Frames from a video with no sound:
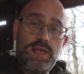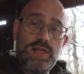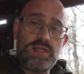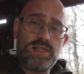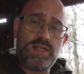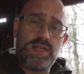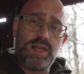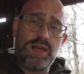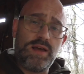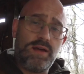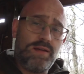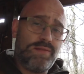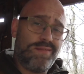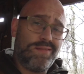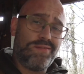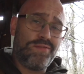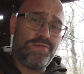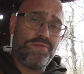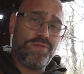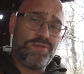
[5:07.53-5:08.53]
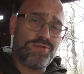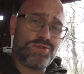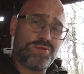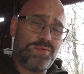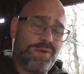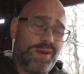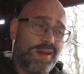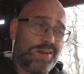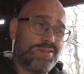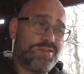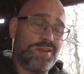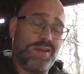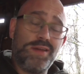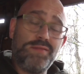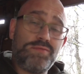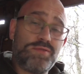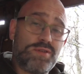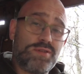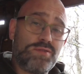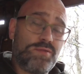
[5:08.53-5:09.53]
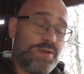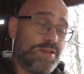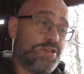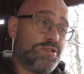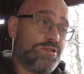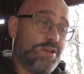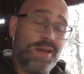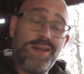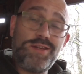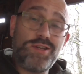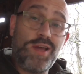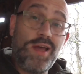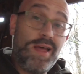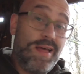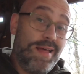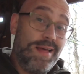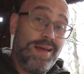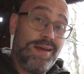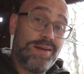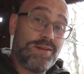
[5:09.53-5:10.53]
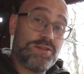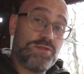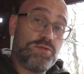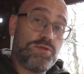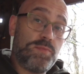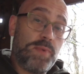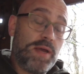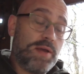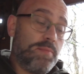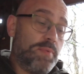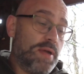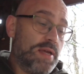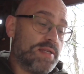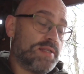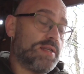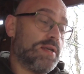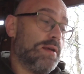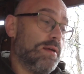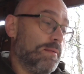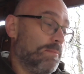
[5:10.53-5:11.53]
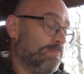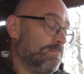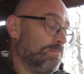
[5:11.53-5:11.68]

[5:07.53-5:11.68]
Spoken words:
easier than the first one actually, which is quite strange because it was a bigger piece.